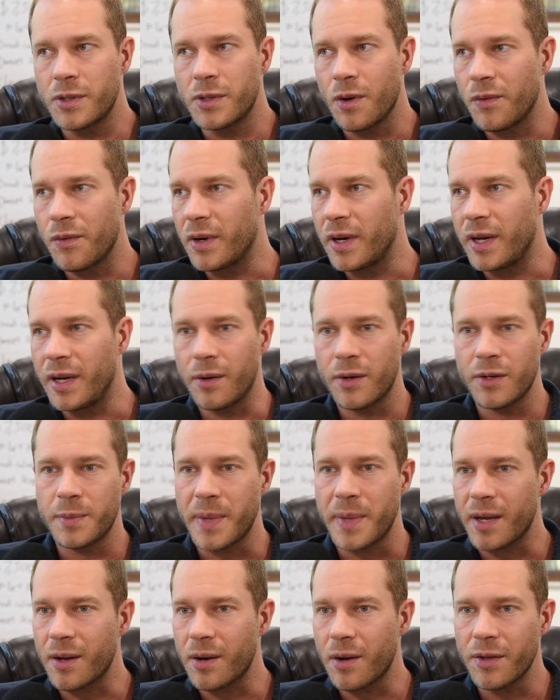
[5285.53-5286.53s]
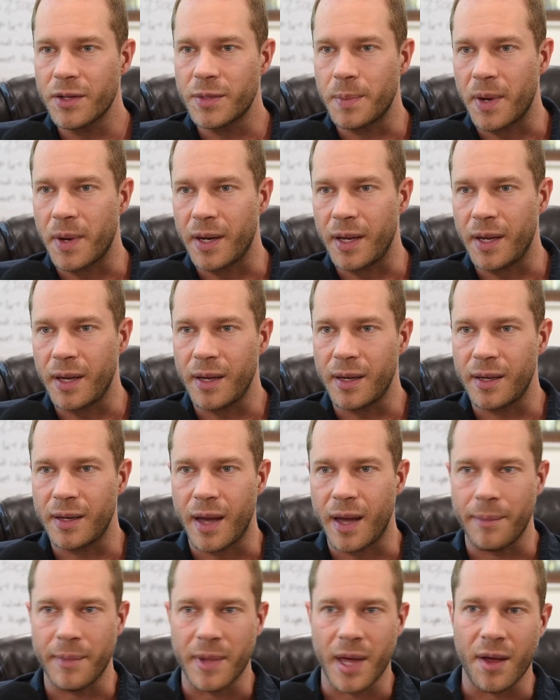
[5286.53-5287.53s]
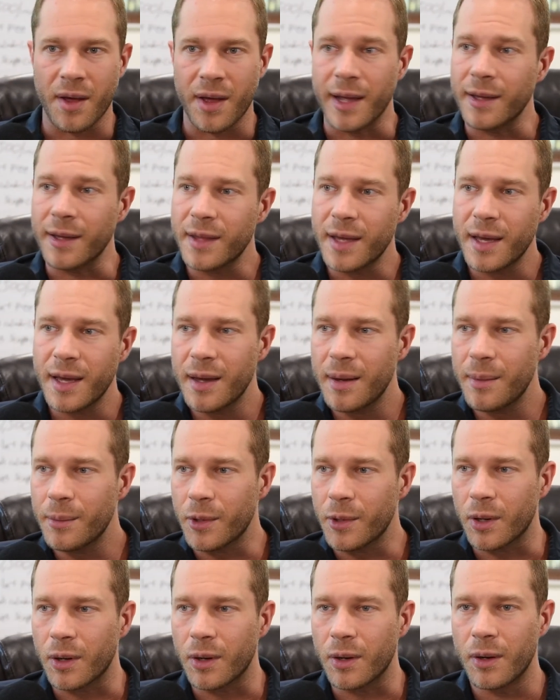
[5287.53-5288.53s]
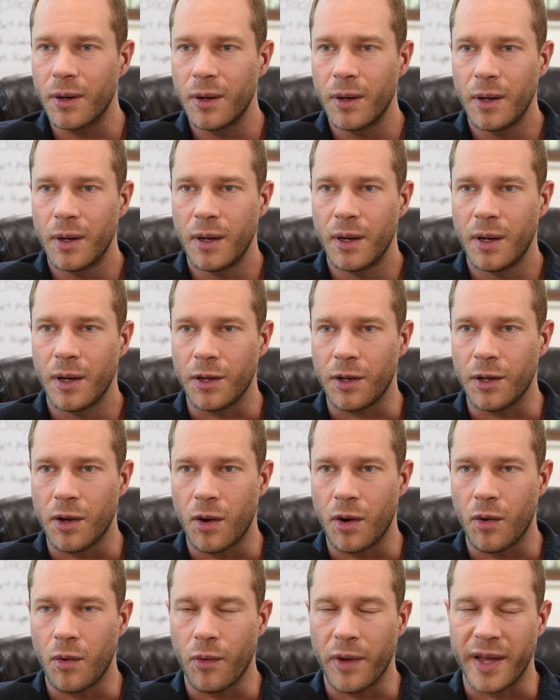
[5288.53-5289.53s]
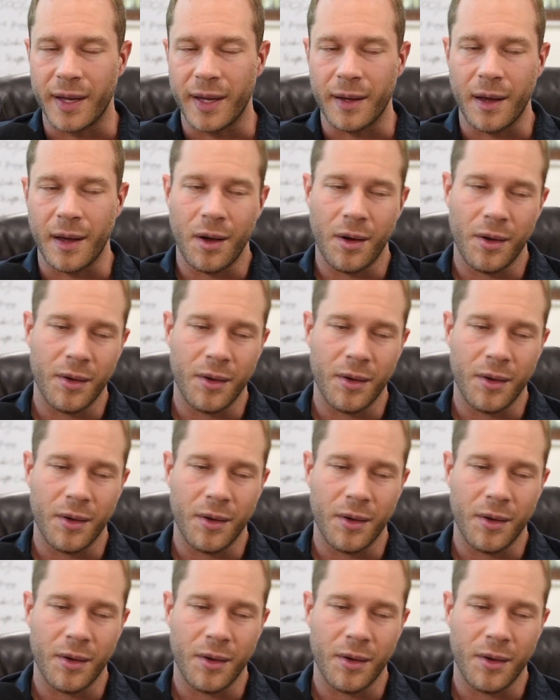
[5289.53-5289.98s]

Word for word: over here is making all this money and I'm not like them or, you know, like I've had that I'll,